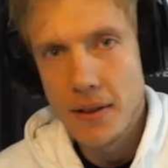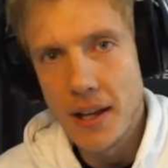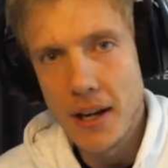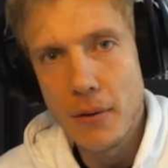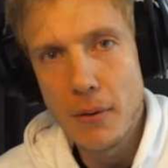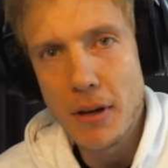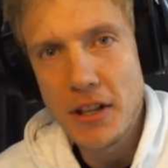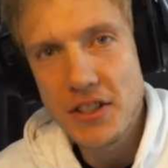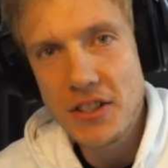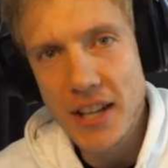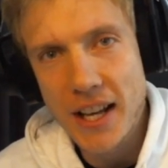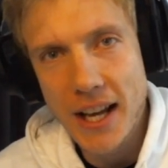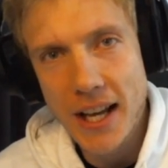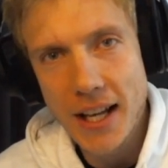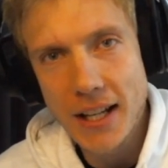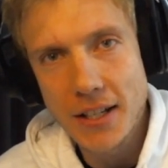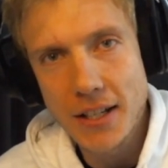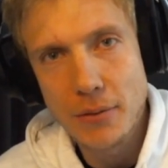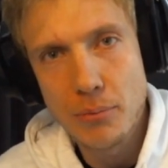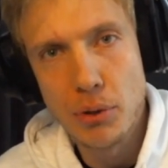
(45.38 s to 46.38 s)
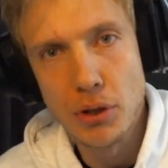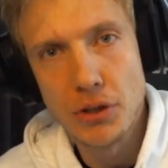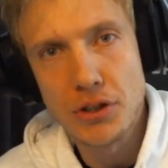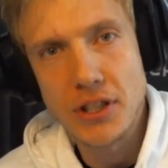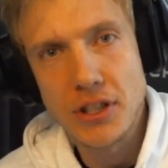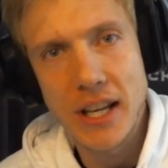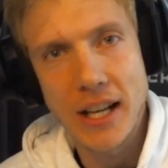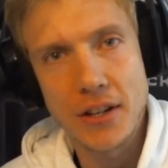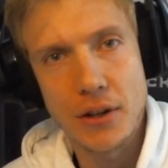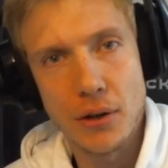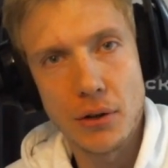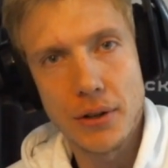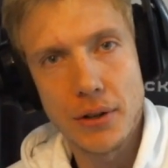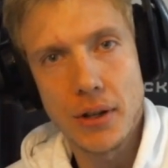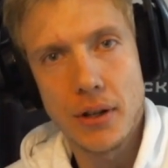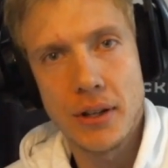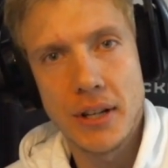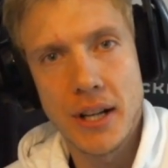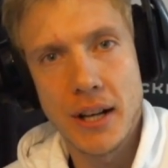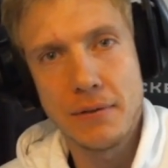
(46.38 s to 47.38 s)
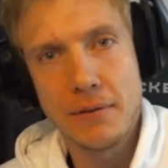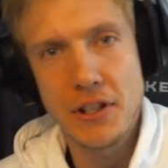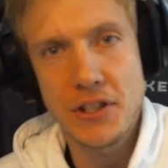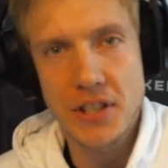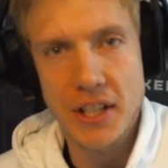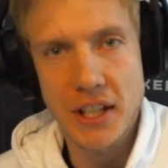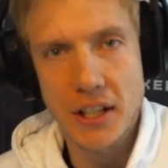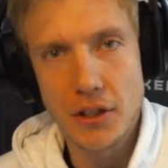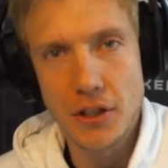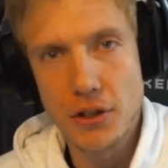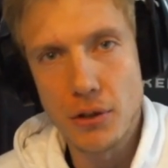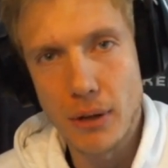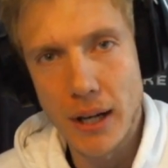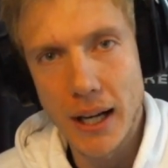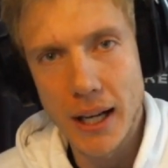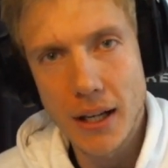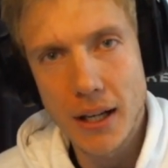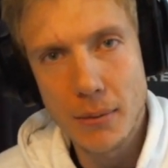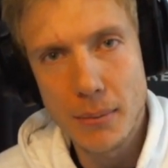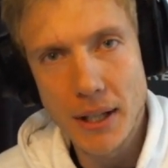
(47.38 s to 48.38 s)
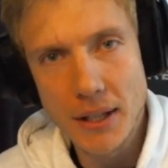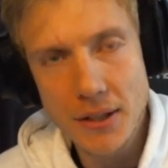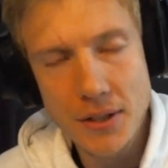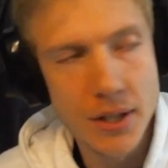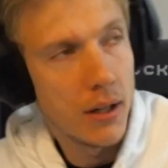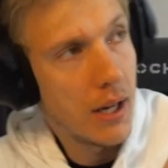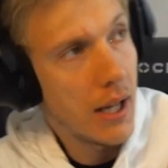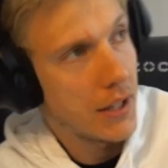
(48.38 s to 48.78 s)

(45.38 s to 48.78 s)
Then I went ahead and put get owner on every single U I element.